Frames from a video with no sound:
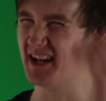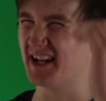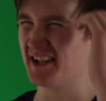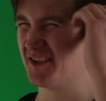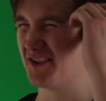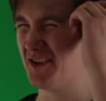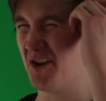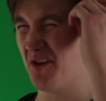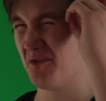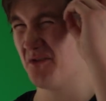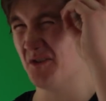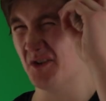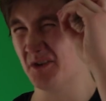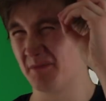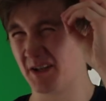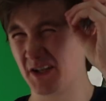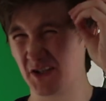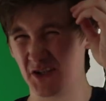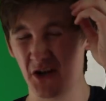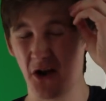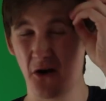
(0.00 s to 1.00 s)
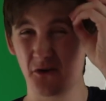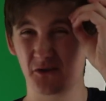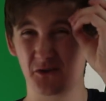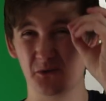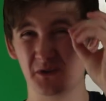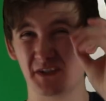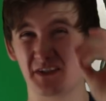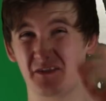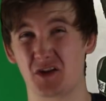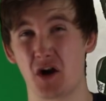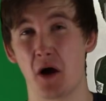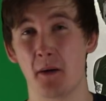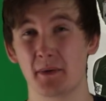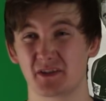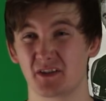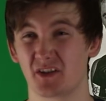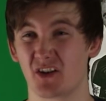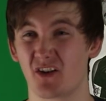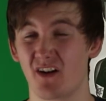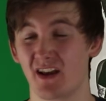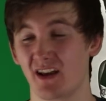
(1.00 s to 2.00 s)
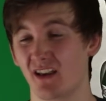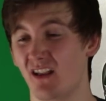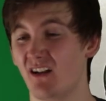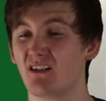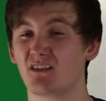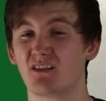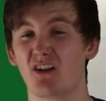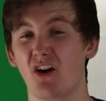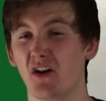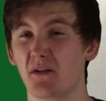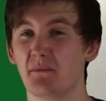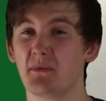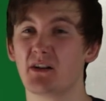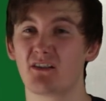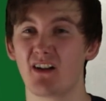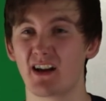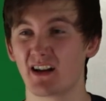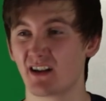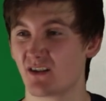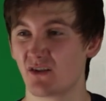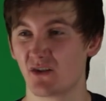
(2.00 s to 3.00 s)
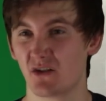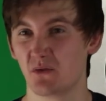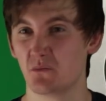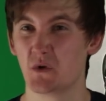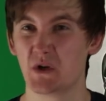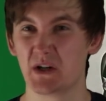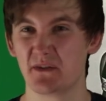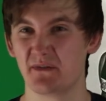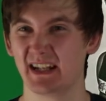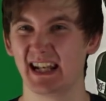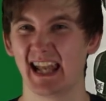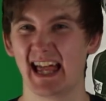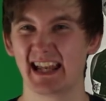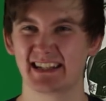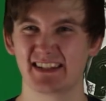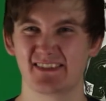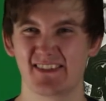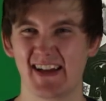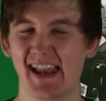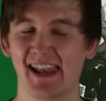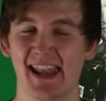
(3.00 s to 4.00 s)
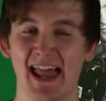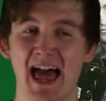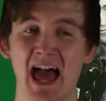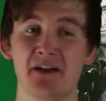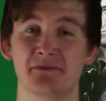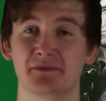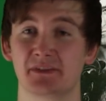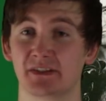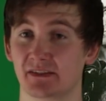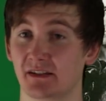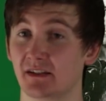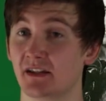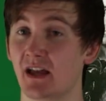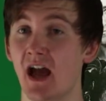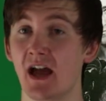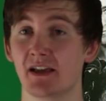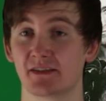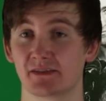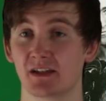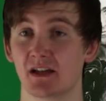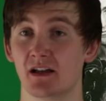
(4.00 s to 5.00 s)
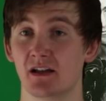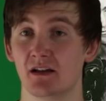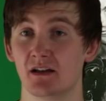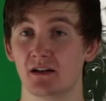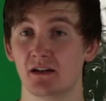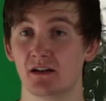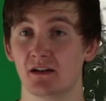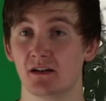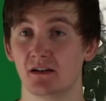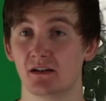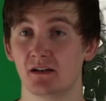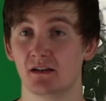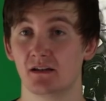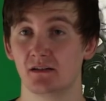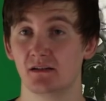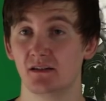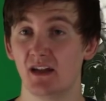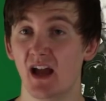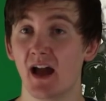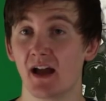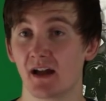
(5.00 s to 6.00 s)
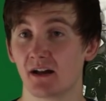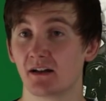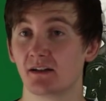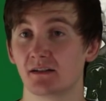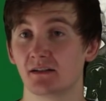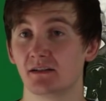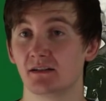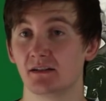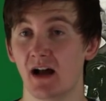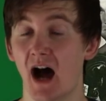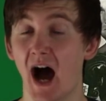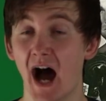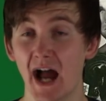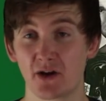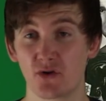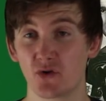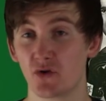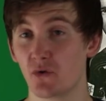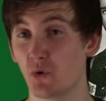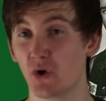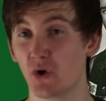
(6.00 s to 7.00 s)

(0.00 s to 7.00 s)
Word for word: well, it's just not fun because you know someone's in the comments going to create. oh, Conor McGregor could have won if he'd landed that left. It's like, yes. Yeah. I could